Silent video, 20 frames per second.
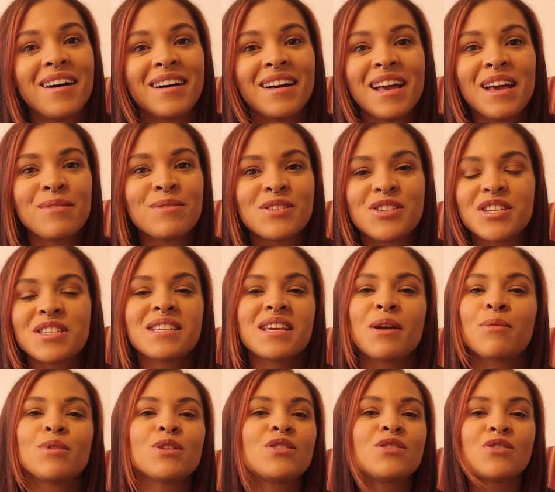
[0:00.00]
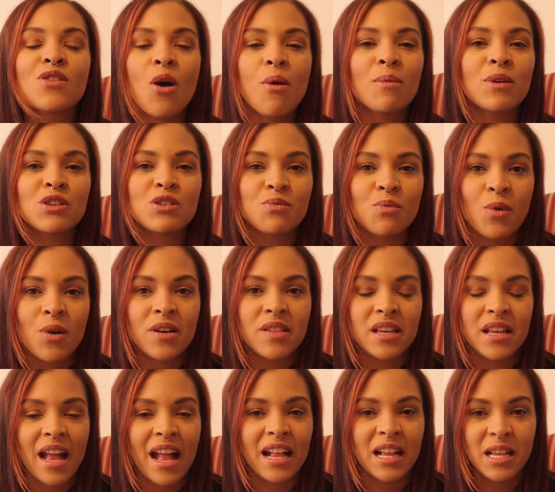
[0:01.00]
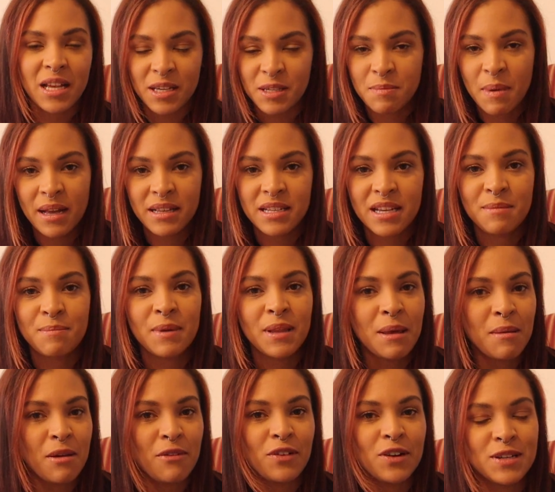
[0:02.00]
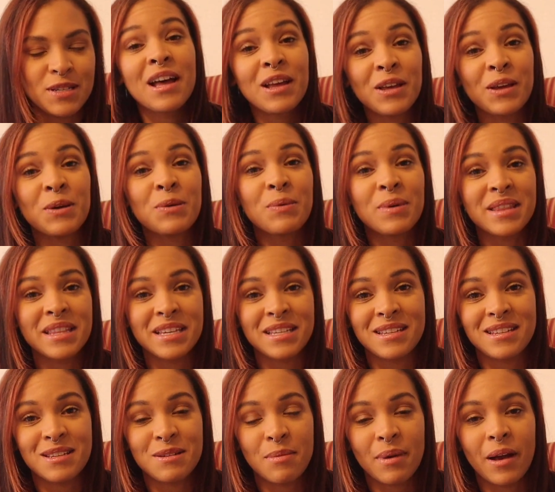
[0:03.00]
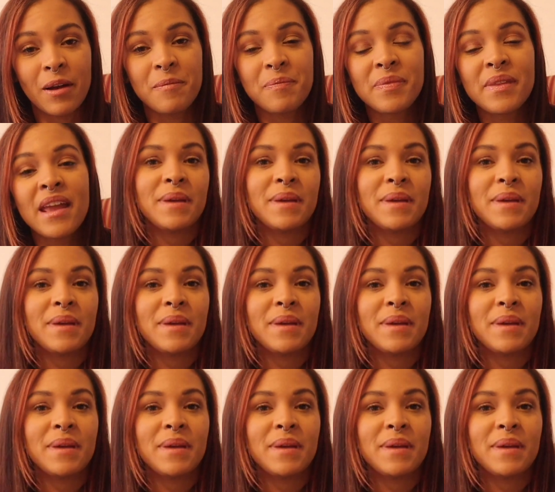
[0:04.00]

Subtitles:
It was so much more than I had expected. But let me first tell you what this is about.